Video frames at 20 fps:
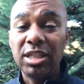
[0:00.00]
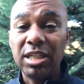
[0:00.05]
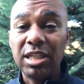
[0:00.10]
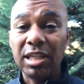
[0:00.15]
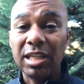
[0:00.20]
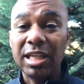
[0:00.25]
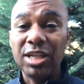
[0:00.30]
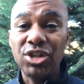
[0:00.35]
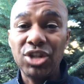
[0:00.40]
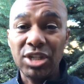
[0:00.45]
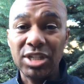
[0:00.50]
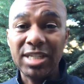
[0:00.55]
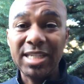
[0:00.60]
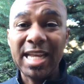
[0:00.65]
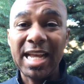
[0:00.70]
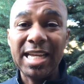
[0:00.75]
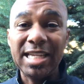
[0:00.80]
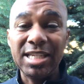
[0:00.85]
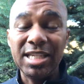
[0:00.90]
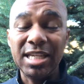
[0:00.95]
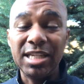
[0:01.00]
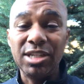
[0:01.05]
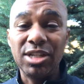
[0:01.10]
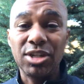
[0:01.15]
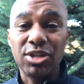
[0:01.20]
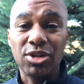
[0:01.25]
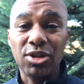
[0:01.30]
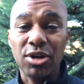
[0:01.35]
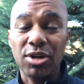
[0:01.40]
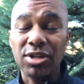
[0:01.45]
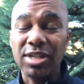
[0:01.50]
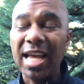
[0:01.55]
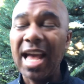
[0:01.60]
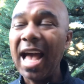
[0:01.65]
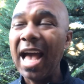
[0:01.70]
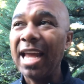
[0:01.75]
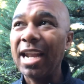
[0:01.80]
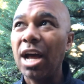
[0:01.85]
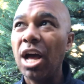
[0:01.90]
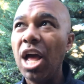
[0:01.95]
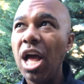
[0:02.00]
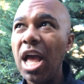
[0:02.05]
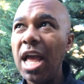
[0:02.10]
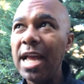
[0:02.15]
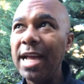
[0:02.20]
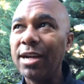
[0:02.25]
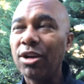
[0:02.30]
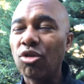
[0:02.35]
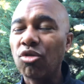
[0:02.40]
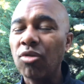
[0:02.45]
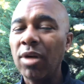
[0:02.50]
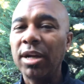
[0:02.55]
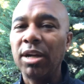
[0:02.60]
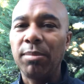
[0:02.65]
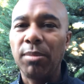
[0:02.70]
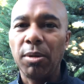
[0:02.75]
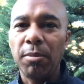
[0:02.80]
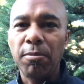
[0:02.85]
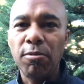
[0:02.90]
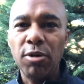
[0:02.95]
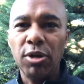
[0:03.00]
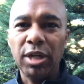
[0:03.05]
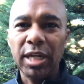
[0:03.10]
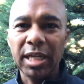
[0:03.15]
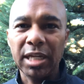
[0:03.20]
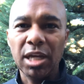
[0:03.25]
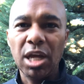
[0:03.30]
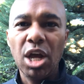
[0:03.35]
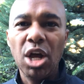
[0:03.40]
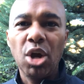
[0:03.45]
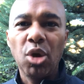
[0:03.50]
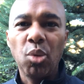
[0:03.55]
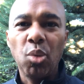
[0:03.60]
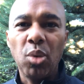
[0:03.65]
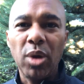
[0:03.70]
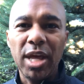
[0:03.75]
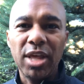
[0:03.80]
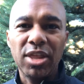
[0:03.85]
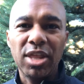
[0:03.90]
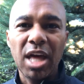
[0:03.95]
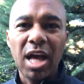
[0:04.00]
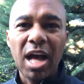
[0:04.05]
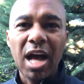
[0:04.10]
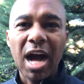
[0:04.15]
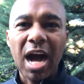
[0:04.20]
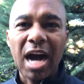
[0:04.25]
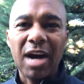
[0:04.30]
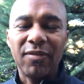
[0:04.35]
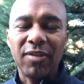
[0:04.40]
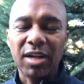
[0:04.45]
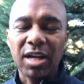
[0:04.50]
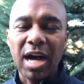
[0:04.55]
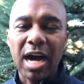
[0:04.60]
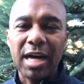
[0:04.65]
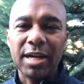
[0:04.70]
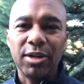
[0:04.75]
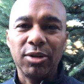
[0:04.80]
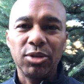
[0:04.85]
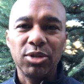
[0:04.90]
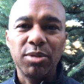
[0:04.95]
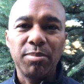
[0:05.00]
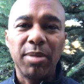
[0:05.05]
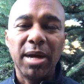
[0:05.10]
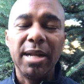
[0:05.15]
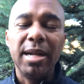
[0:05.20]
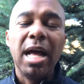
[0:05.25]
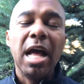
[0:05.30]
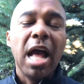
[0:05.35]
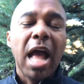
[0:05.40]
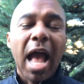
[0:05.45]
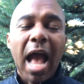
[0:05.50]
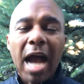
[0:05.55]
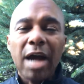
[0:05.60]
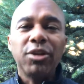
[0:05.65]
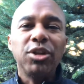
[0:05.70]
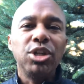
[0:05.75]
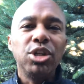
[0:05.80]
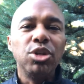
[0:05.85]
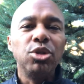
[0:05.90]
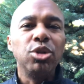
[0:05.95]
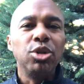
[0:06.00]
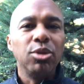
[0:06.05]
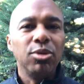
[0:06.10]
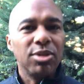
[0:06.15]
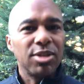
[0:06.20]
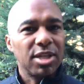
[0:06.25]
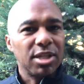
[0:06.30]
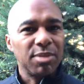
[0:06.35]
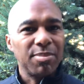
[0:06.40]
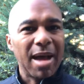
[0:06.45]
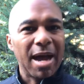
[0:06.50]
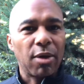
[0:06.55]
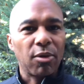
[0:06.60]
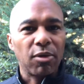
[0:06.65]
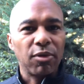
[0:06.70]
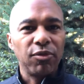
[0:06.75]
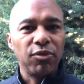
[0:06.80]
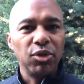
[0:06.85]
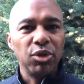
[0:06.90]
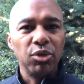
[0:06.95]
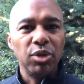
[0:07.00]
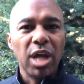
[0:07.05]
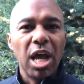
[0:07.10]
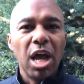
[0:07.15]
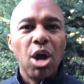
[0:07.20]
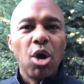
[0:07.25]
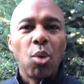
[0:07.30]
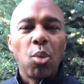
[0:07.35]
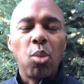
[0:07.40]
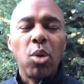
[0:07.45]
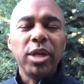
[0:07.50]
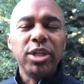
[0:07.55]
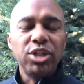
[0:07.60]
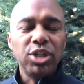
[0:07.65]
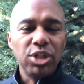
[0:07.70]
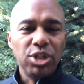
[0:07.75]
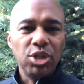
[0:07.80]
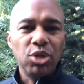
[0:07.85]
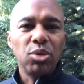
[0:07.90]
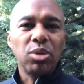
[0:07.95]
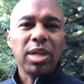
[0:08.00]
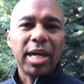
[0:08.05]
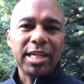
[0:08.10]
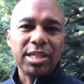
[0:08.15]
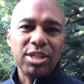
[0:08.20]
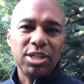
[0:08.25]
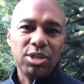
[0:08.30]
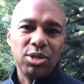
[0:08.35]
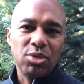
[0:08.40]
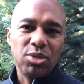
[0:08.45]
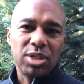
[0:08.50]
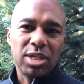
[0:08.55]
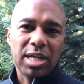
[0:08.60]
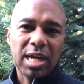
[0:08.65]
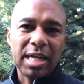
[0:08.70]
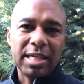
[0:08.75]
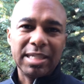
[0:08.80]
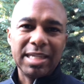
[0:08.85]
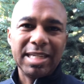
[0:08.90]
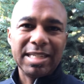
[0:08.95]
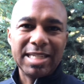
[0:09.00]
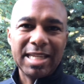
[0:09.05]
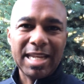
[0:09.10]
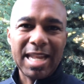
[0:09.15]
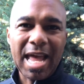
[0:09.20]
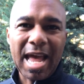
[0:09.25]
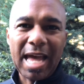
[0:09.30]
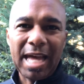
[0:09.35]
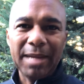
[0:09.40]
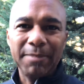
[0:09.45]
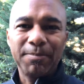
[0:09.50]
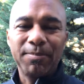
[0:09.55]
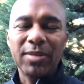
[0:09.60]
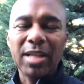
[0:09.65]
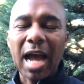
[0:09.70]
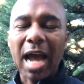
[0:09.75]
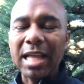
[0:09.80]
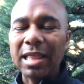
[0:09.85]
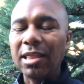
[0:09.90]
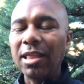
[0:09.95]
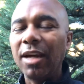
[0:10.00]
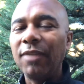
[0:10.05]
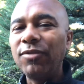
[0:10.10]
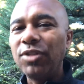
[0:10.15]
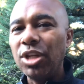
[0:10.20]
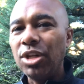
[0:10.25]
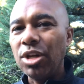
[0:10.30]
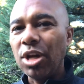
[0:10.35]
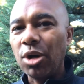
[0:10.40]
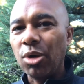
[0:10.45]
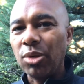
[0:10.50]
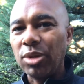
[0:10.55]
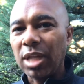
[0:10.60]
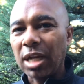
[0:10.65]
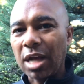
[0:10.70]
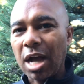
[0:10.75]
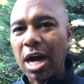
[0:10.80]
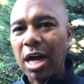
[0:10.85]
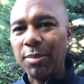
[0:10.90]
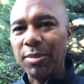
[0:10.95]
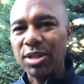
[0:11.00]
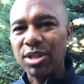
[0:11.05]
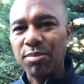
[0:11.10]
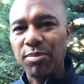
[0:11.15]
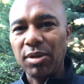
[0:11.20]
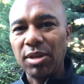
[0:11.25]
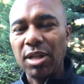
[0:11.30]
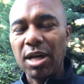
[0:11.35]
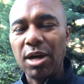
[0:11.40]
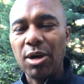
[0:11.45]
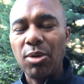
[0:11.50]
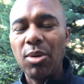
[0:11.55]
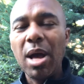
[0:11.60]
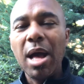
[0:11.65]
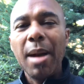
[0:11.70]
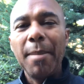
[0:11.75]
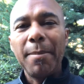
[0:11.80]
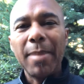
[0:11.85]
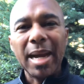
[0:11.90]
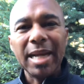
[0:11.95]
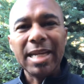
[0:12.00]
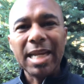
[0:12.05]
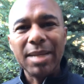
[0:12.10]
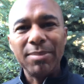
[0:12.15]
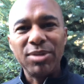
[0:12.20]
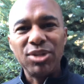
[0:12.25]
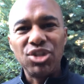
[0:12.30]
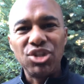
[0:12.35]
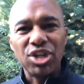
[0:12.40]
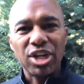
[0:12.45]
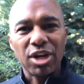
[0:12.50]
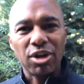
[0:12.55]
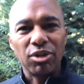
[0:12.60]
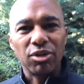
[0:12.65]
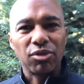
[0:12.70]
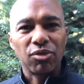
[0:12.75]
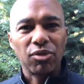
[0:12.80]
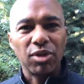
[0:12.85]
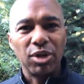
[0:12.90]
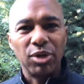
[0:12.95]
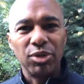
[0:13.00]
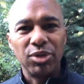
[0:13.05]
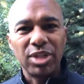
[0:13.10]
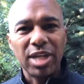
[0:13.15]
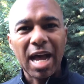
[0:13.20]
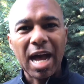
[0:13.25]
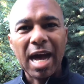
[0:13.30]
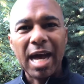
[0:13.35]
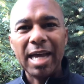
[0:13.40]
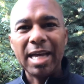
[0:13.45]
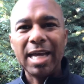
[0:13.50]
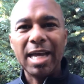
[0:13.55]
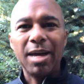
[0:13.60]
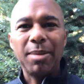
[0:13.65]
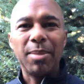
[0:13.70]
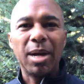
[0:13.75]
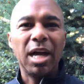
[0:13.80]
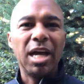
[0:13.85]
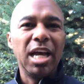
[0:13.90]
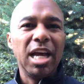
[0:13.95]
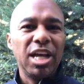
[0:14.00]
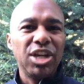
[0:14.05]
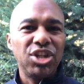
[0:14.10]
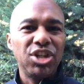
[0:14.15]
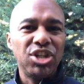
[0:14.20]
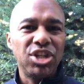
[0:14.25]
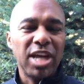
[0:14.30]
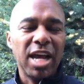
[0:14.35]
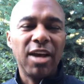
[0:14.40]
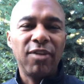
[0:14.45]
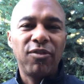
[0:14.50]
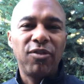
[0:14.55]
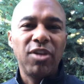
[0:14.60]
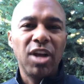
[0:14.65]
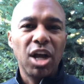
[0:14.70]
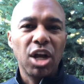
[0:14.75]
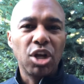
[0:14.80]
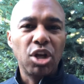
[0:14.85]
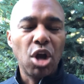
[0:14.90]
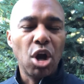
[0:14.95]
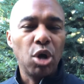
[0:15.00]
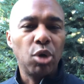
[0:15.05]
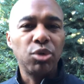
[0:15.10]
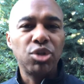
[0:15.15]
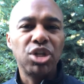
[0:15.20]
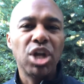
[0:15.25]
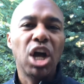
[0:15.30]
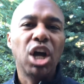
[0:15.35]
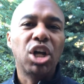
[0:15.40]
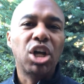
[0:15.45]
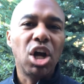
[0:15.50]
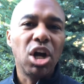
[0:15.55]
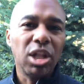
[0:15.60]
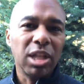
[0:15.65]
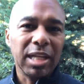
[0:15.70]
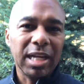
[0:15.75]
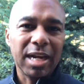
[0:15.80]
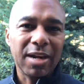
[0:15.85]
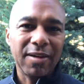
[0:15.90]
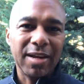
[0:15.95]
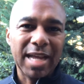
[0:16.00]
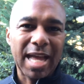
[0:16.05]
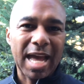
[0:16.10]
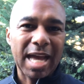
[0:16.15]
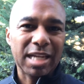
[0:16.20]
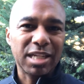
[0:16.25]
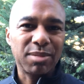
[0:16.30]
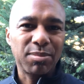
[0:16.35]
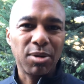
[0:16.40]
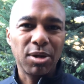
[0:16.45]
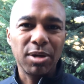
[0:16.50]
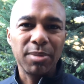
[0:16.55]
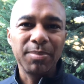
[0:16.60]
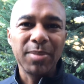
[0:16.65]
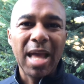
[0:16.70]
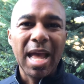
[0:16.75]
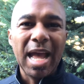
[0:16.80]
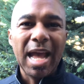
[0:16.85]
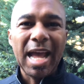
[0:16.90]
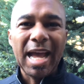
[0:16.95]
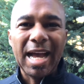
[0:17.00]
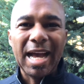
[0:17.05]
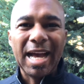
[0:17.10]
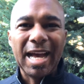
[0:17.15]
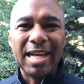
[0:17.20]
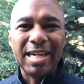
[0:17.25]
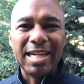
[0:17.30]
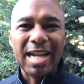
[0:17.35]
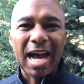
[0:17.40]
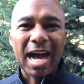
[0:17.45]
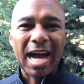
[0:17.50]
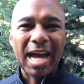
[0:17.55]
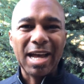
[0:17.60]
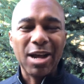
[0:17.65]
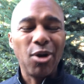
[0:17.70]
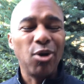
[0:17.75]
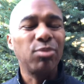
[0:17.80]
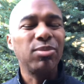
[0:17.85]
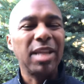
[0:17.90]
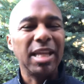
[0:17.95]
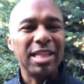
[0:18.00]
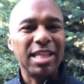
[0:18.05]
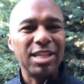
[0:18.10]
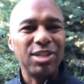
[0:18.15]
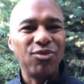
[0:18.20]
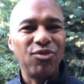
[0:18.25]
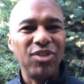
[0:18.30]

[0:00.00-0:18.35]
Delicious, tasty desserts. Had an incredible pudding with avocados. But how do you use this power food? What do you like to use it on today? I'd love to know in the comments below. My name is Gerald Rhodes. I am a chef, coach, culinary expert, and I hope that this